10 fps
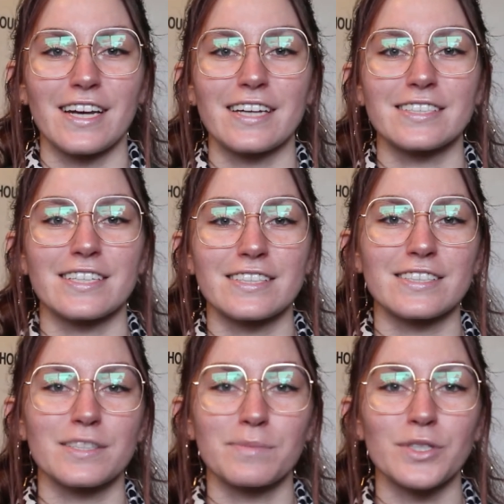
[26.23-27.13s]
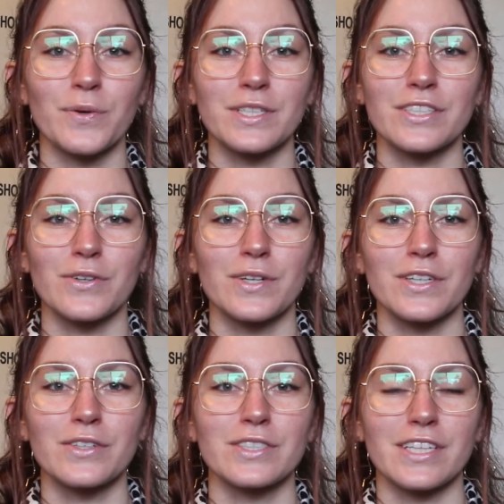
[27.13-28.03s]
as in some sewing
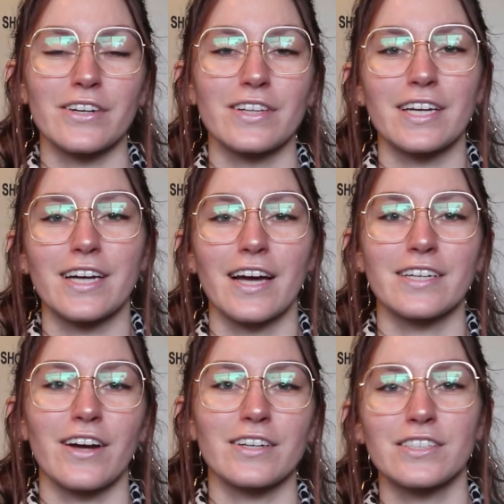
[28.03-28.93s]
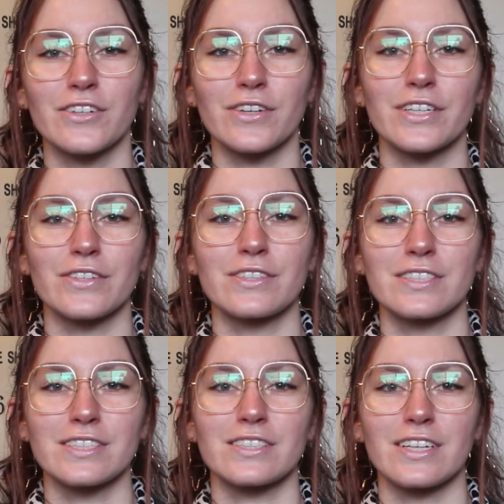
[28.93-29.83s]
tutorials that are like kind of not
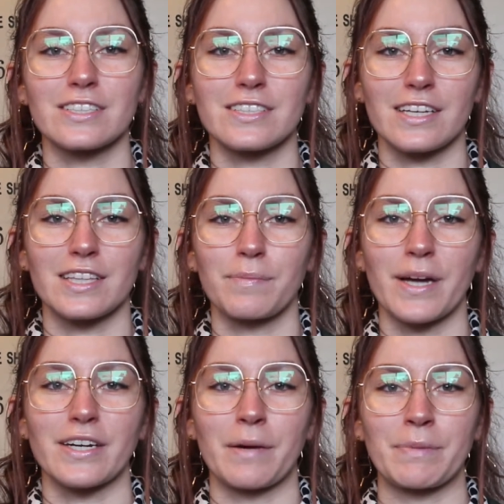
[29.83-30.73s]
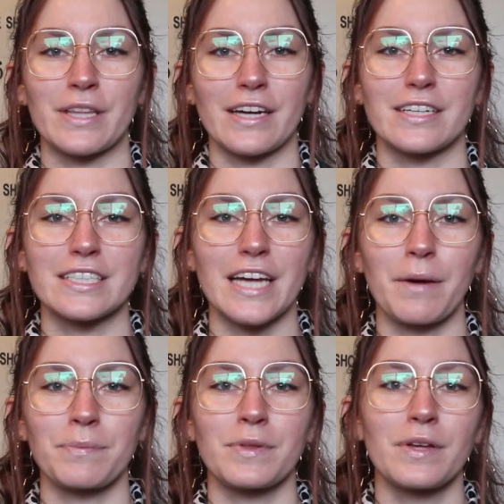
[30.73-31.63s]
tutorials because like they might not be that in
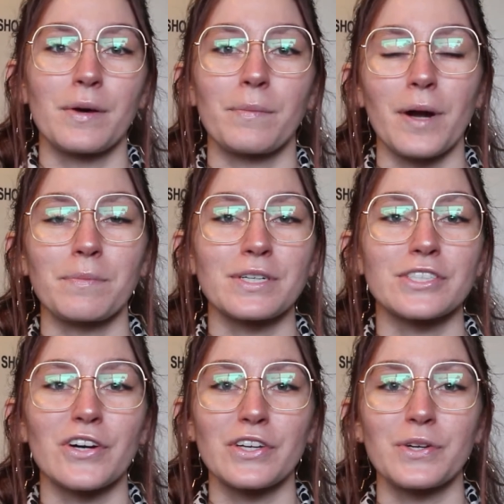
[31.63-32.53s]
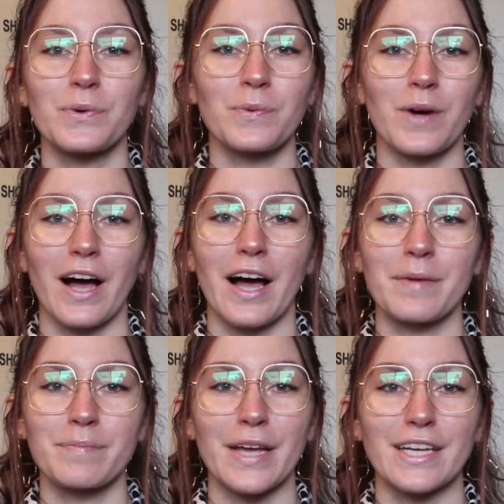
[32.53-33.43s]
depth, but I'm going to show you what
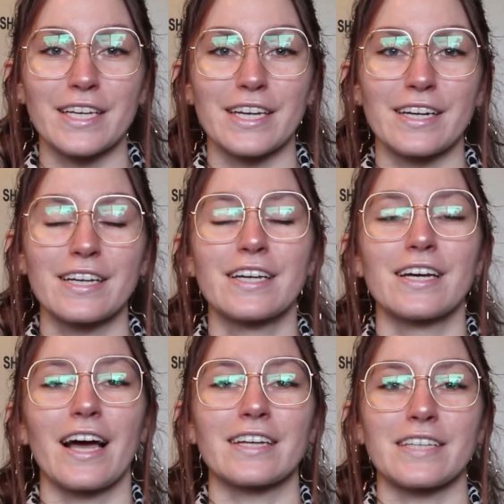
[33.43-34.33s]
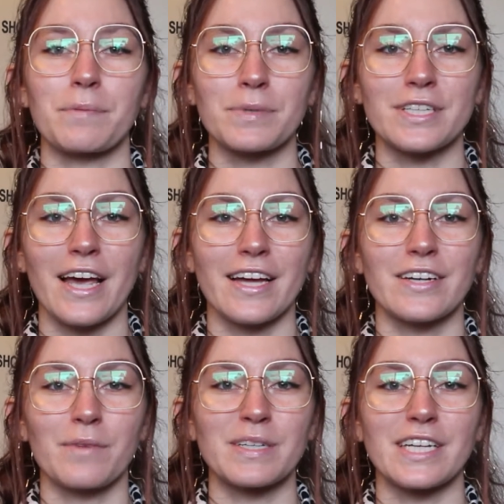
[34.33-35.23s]
I'm making as I pretend
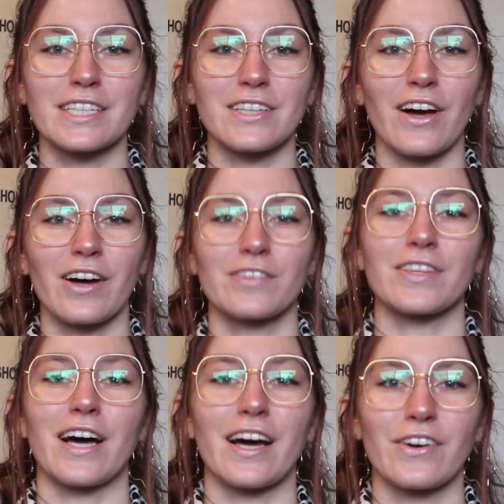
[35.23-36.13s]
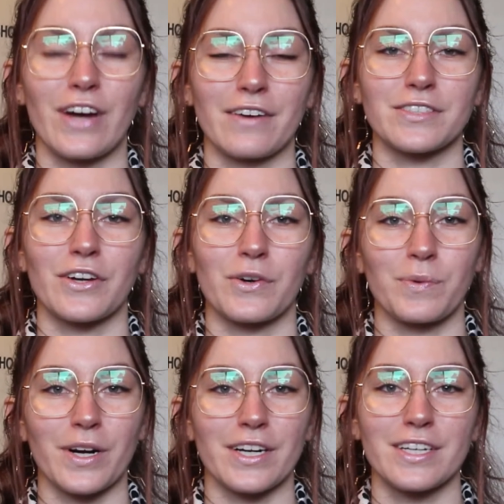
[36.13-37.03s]
on my days off that I don't have to go to
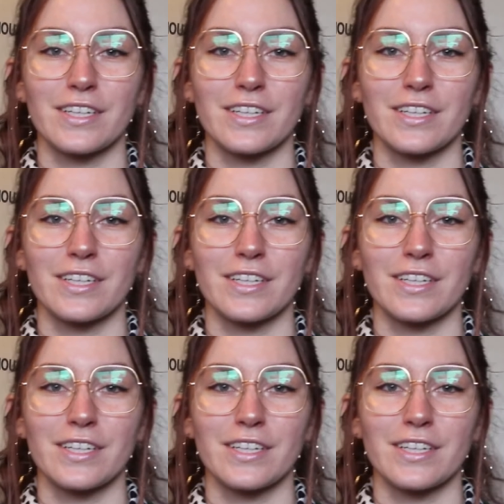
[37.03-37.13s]
work.